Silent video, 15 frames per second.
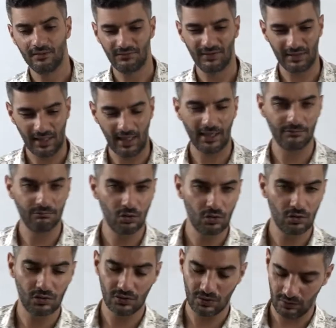very high
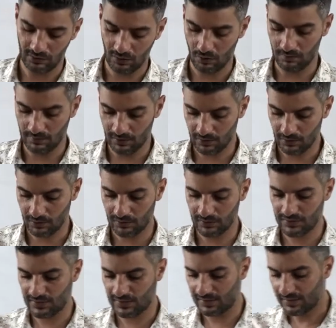morals or low morals.